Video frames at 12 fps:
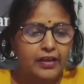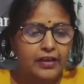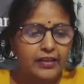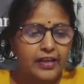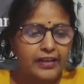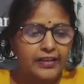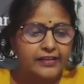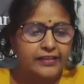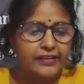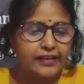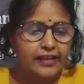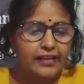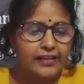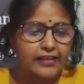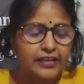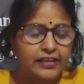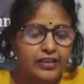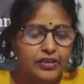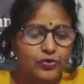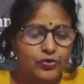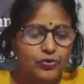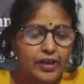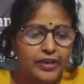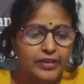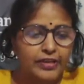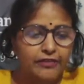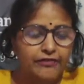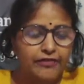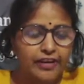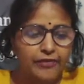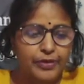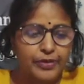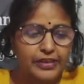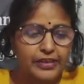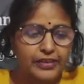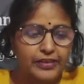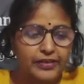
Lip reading: that is 90 to 95%.